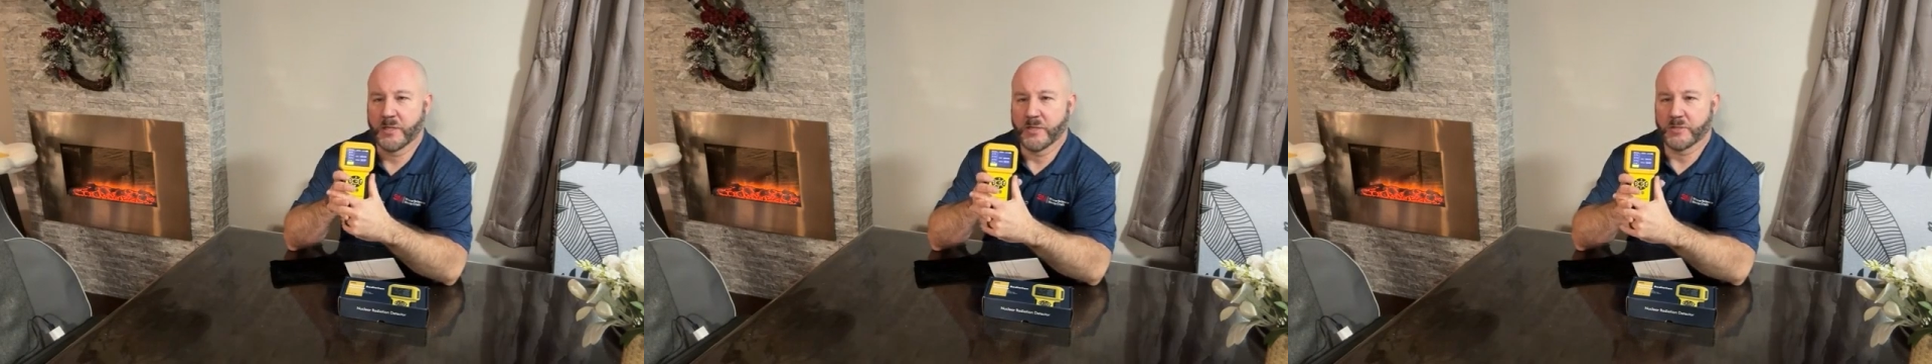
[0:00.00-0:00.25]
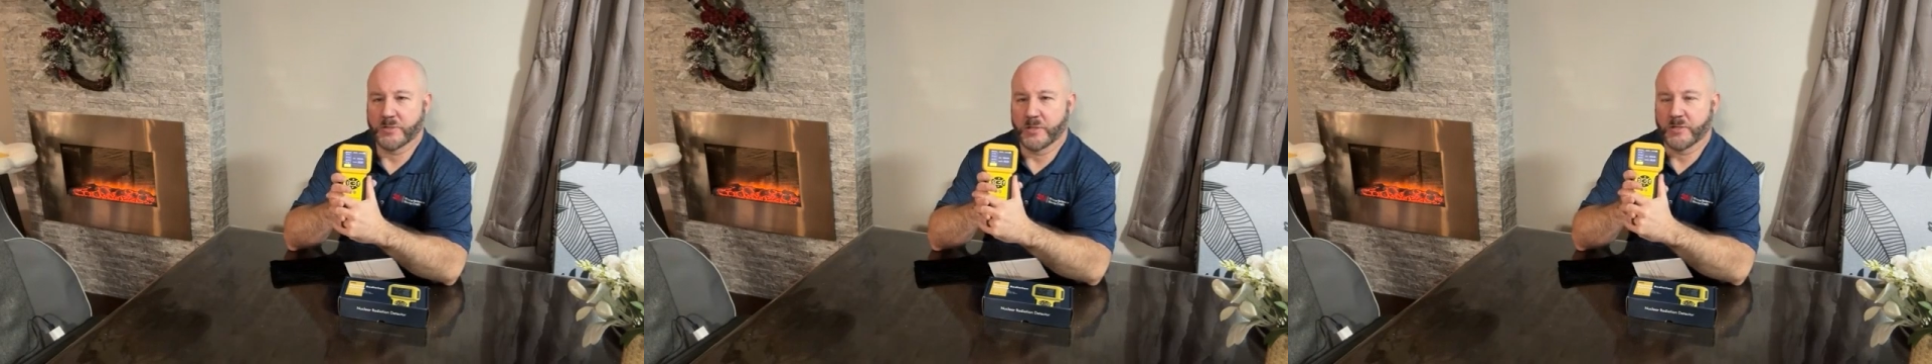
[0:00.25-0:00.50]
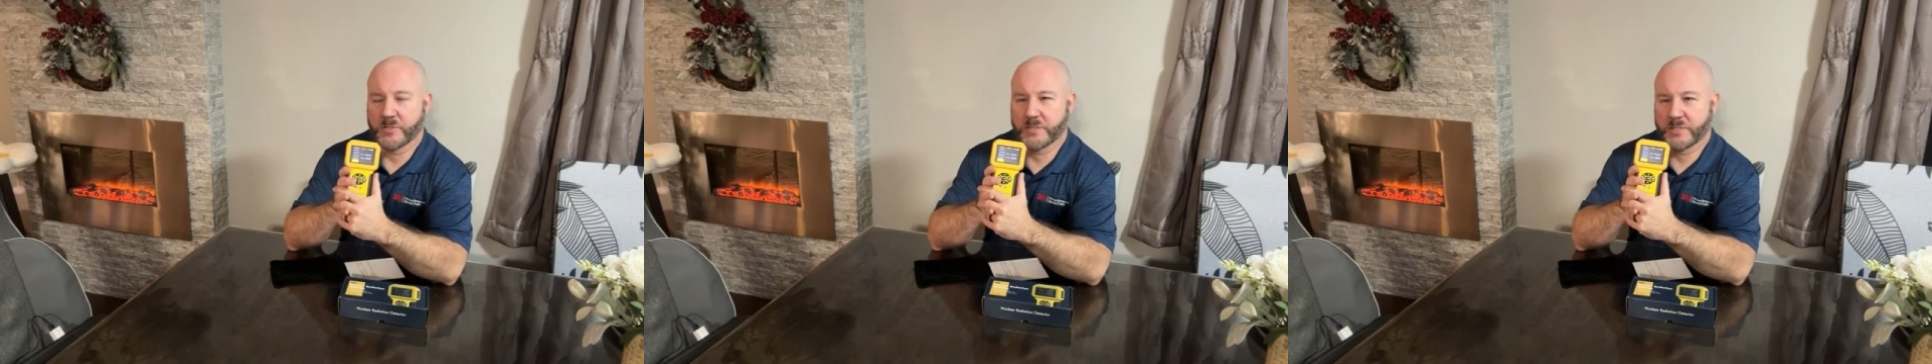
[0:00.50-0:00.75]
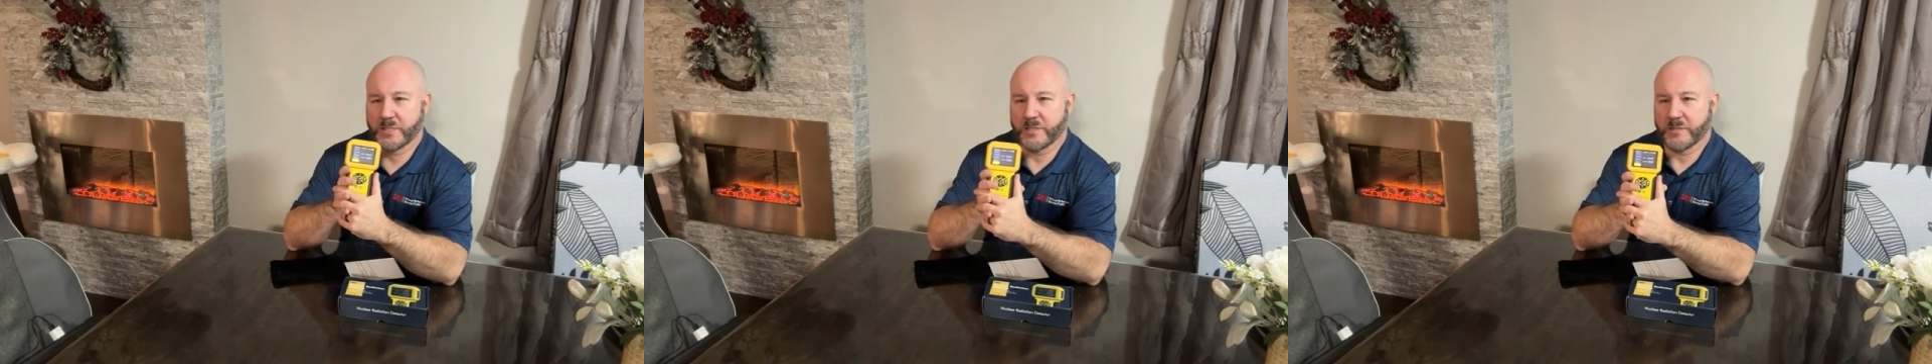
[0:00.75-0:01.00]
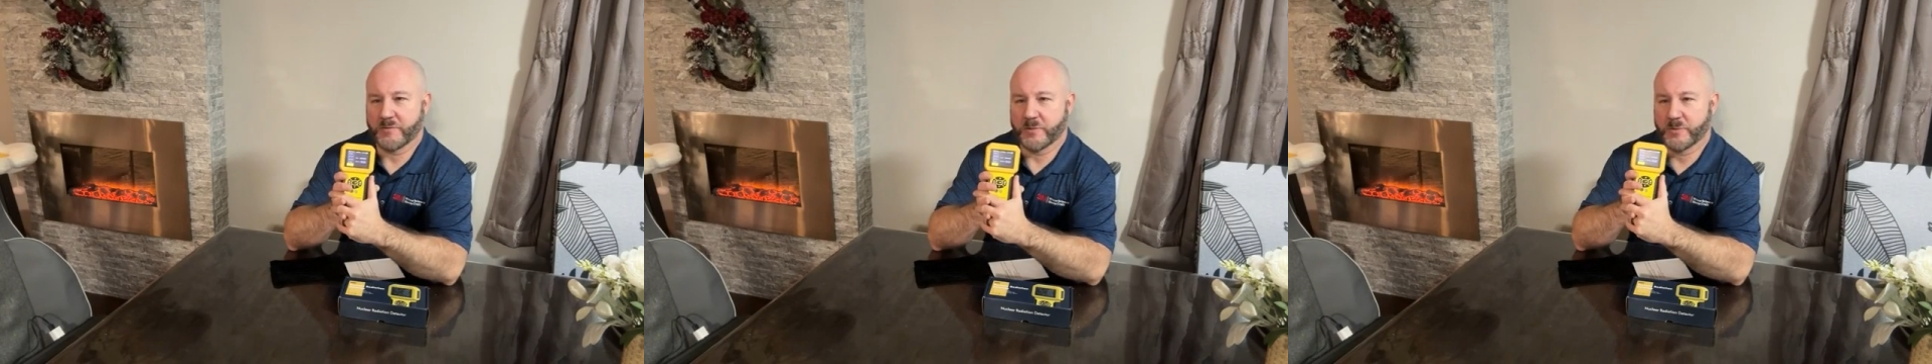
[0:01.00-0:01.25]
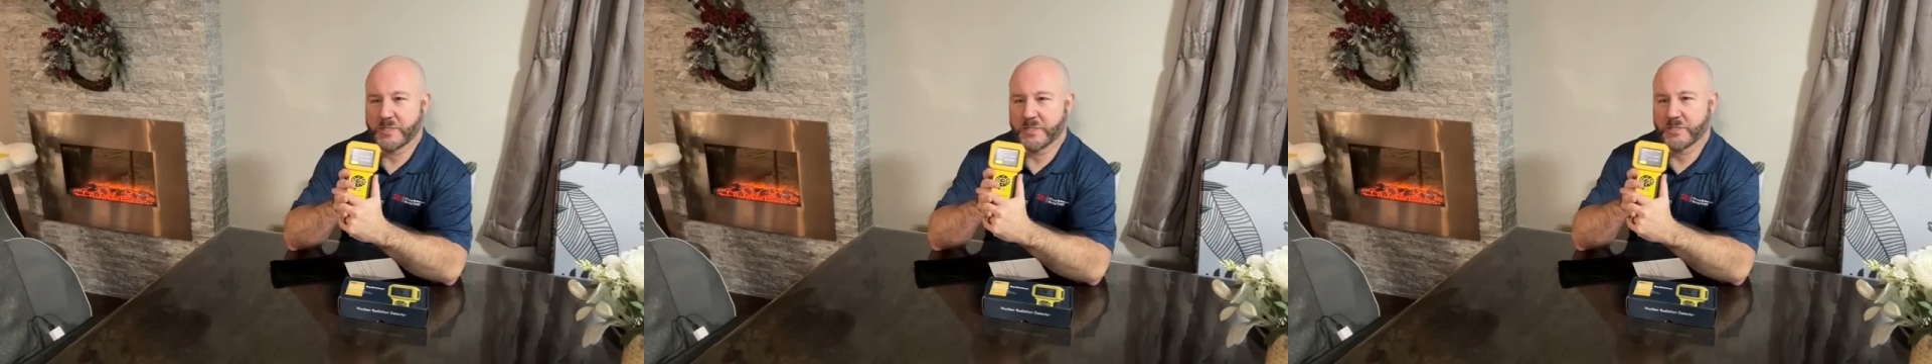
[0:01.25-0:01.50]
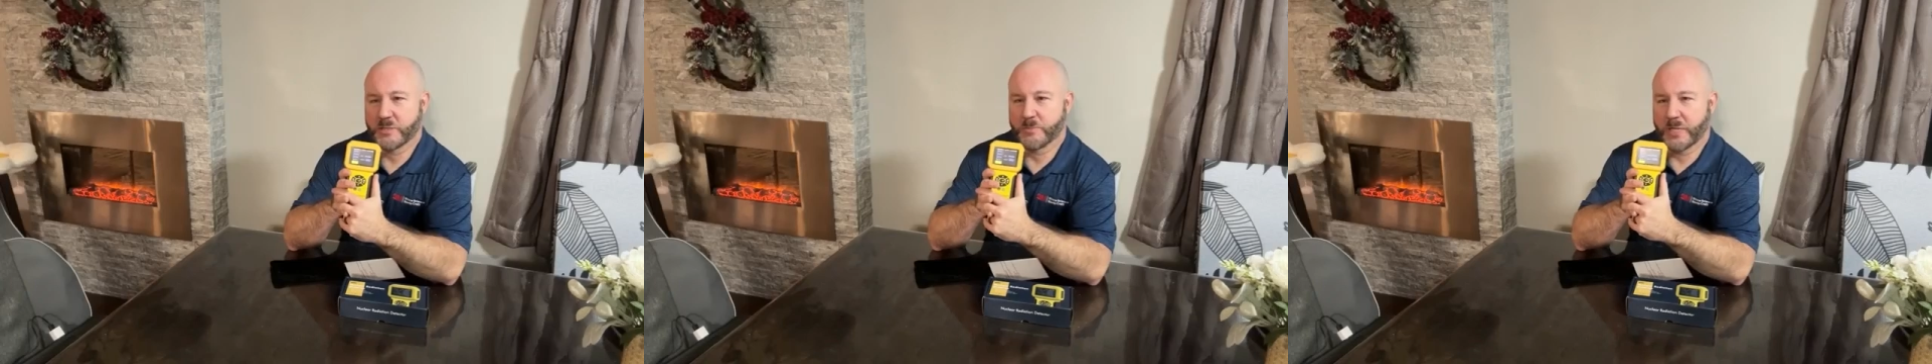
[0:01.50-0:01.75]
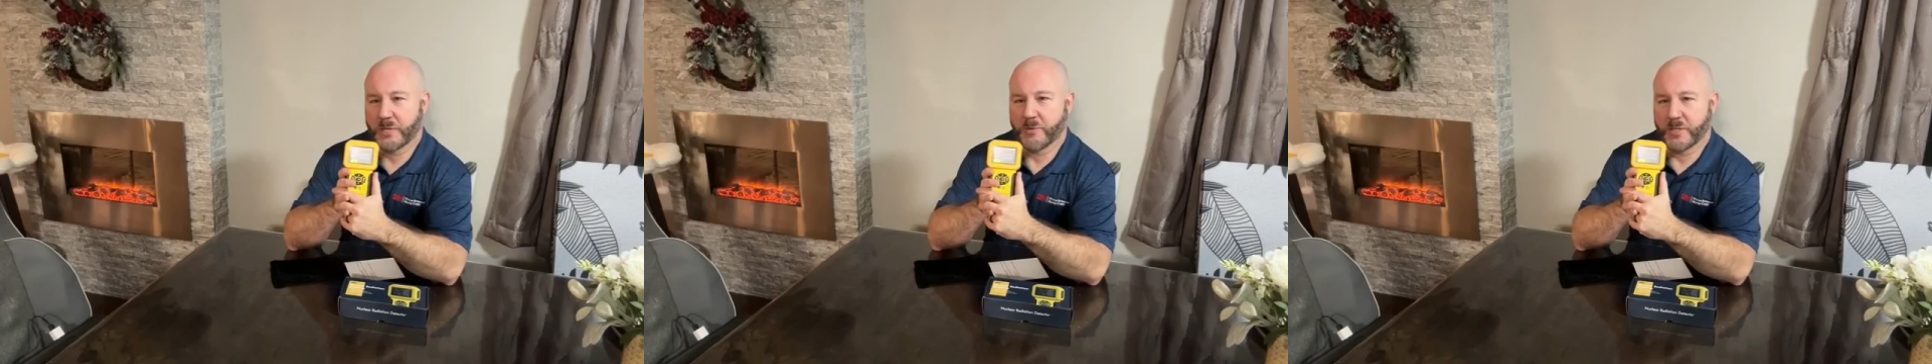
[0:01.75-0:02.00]
So there's a ton of different reasons you
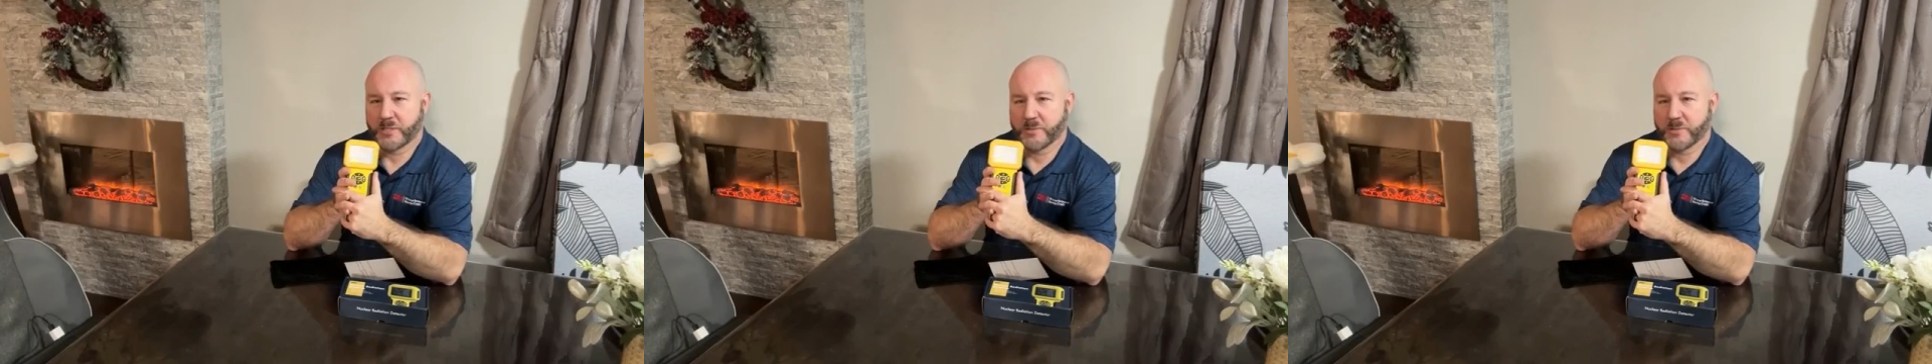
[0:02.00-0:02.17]
might want